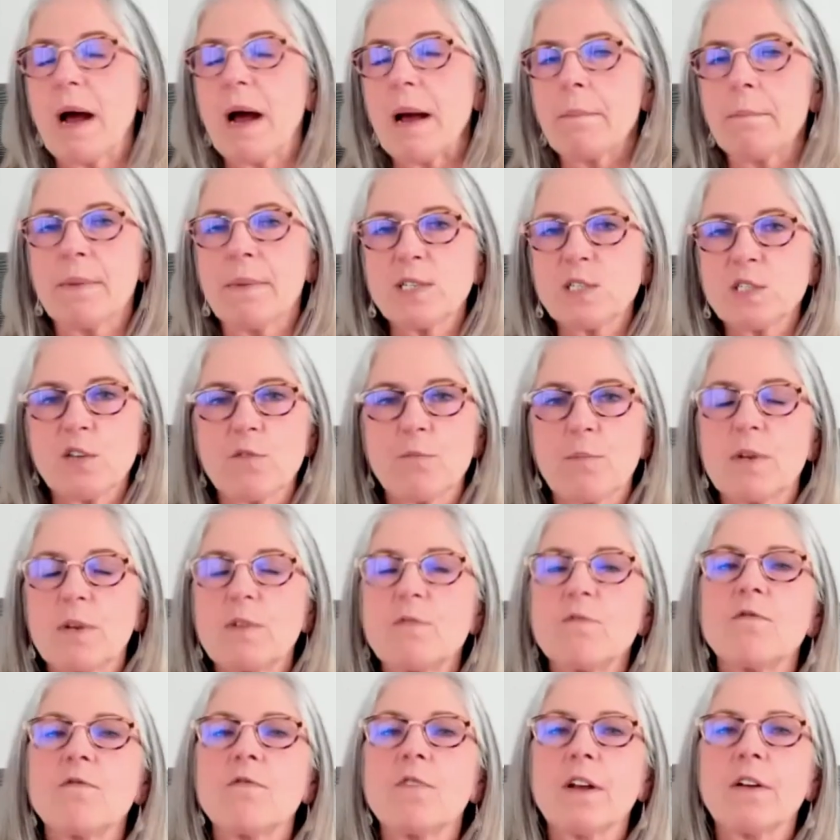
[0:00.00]
I must have
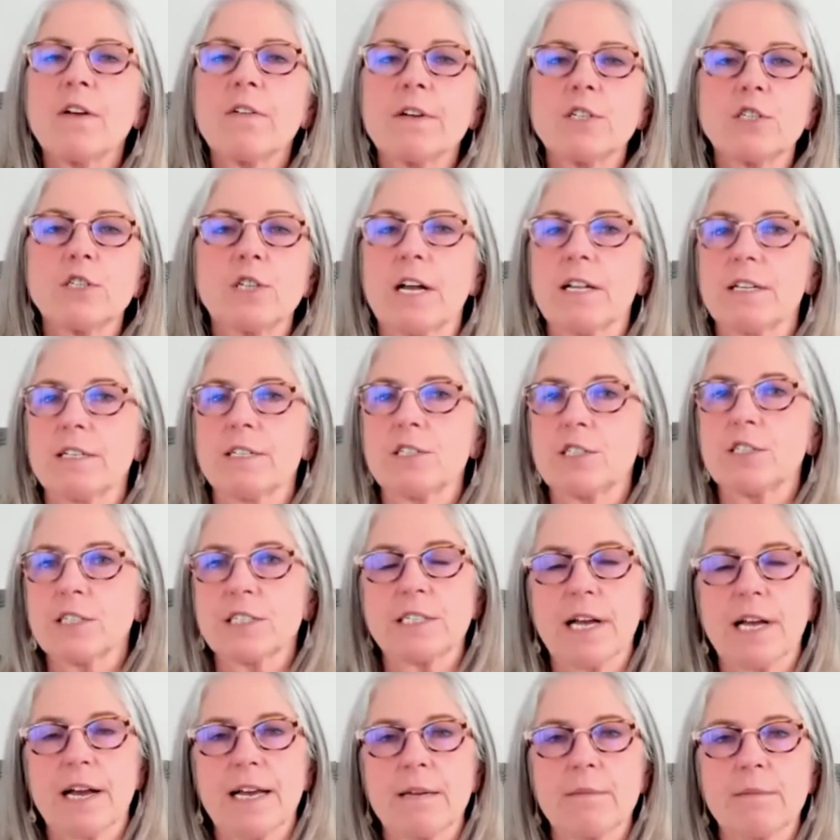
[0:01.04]
very challenging
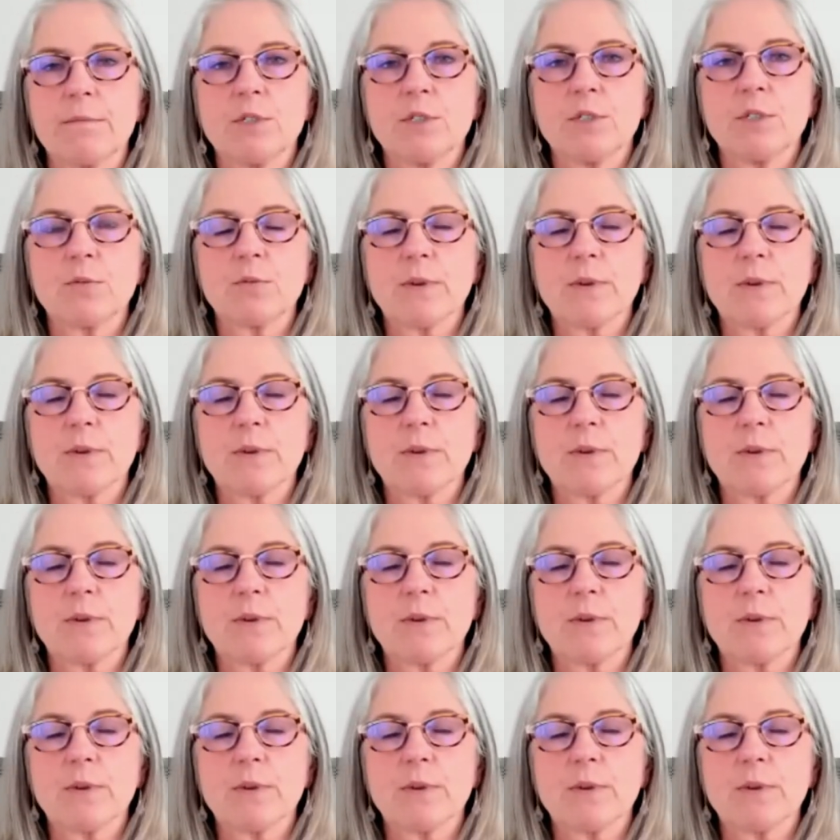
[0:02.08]
time to